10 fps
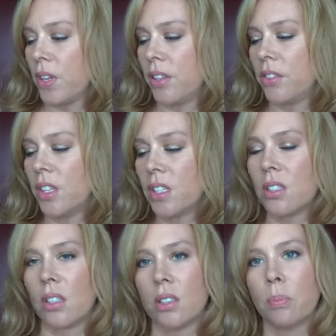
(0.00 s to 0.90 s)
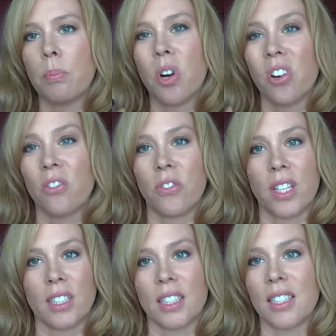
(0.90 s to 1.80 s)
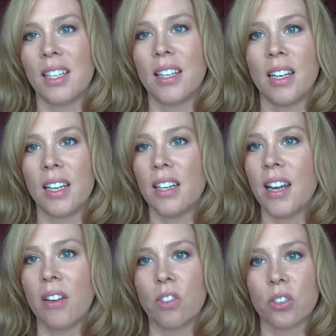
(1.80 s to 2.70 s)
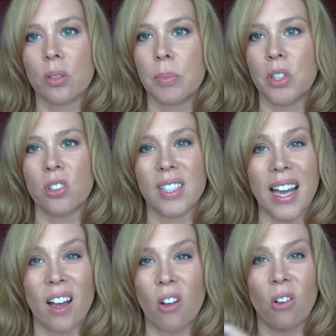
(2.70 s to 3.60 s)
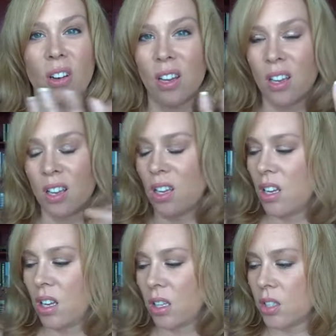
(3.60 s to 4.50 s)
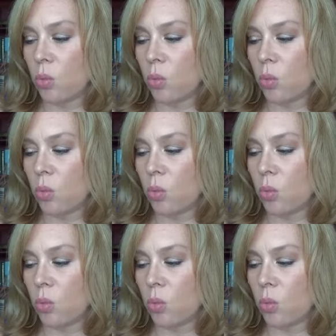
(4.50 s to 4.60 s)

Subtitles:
And this is perfect. It never spills out. It's